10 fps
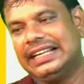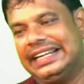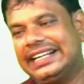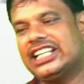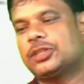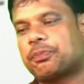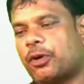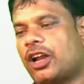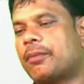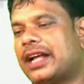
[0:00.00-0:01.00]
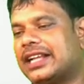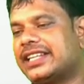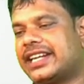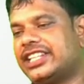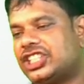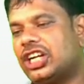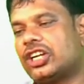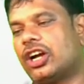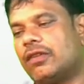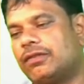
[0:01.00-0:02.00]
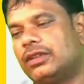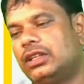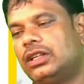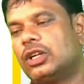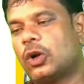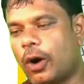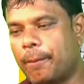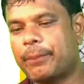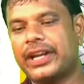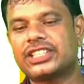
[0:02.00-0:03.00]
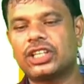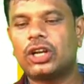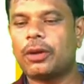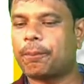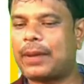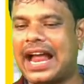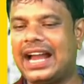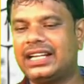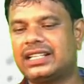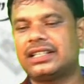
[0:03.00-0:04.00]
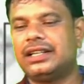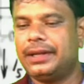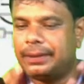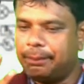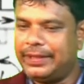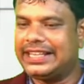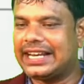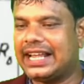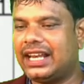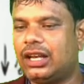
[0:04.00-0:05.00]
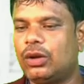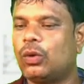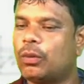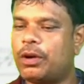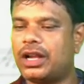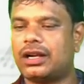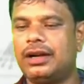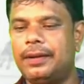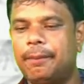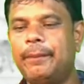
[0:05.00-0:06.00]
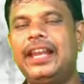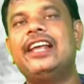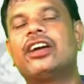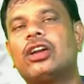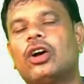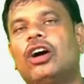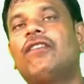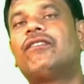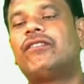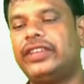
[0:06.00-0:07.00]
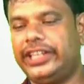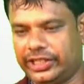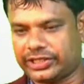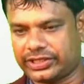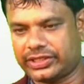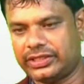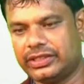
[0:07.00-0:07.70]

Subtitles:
It is formed as a result of compression of plant mineral over million of years.